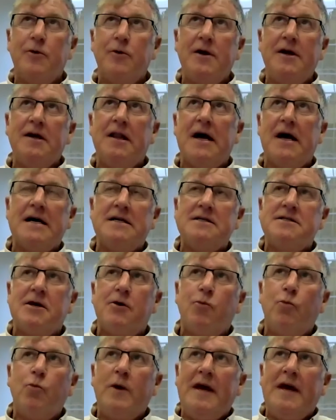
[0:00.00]
realize
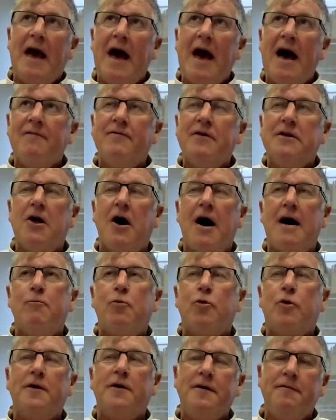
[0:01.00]
that we have a lot
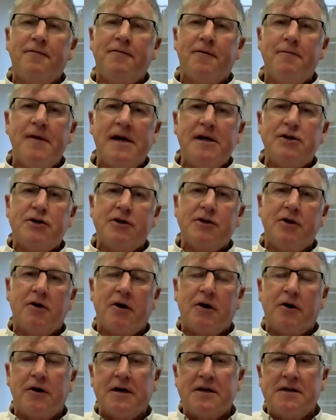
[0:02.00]
more information
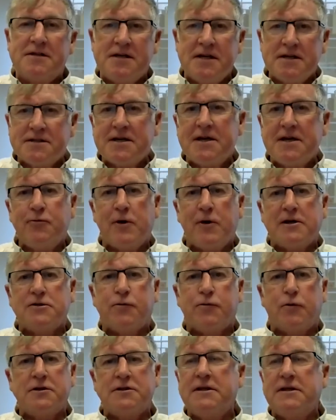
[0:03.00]
on our existing
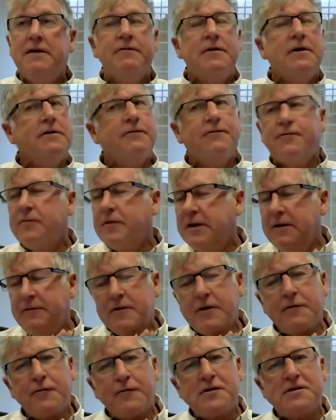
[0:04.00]
reservoirs. Even
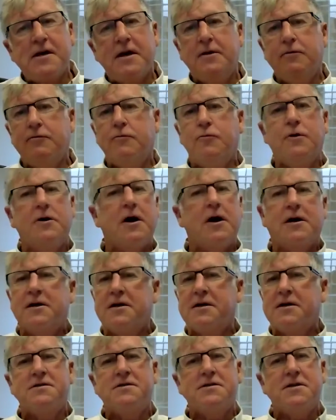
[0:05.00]
if we say we're not
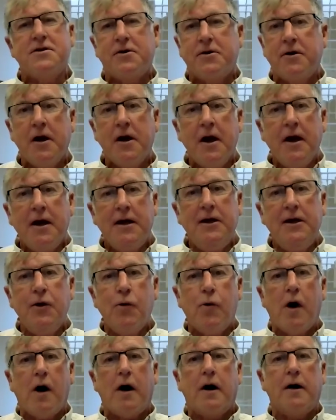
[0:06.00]
going to consider
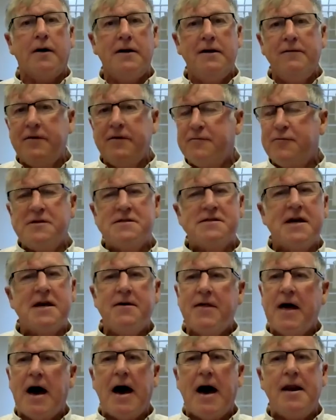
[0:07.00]
EOR, even if we say
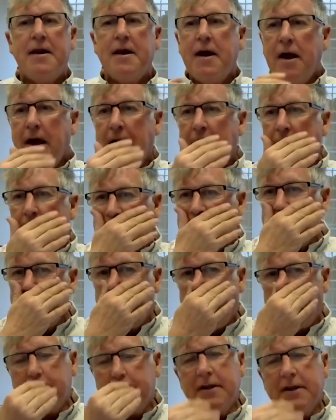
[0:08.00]
that, the
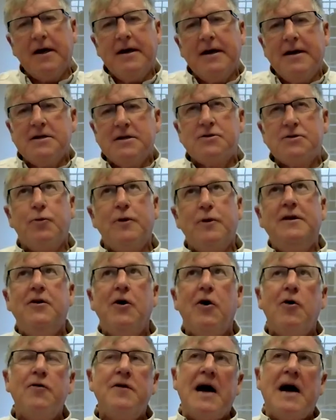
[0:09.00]
bottom line is we
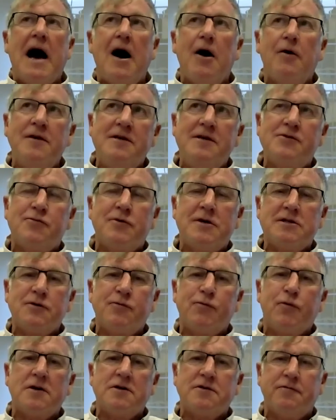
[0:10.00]
know how these
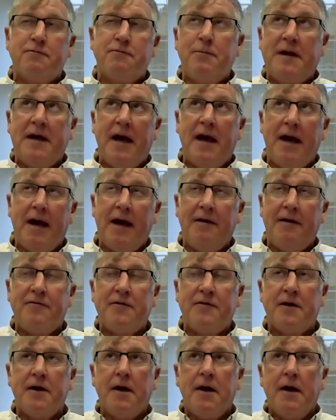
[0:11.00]
reservoirs have behaved